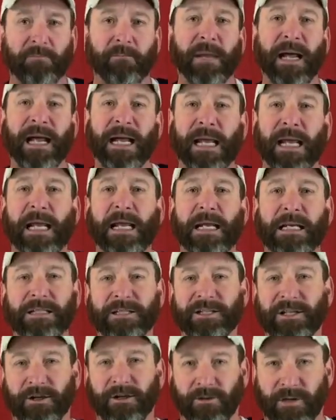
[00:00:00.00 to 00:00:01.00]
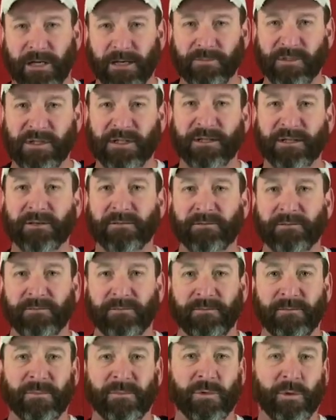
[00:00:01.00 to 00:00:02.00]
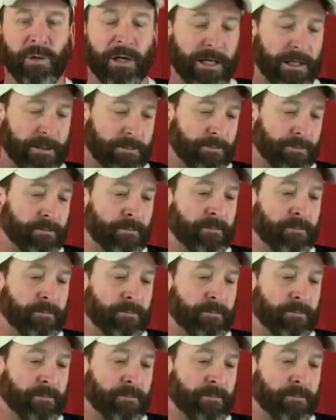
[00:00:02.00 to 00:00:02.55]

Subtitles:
banging into your ribs, right?